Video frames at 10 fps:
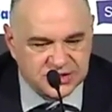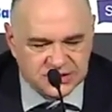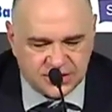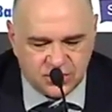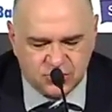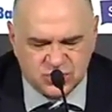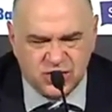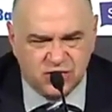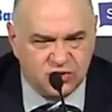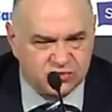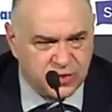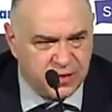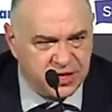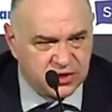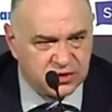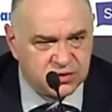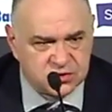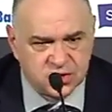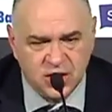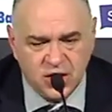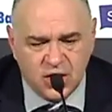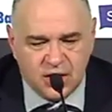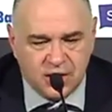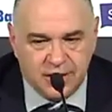I think we lacked some of it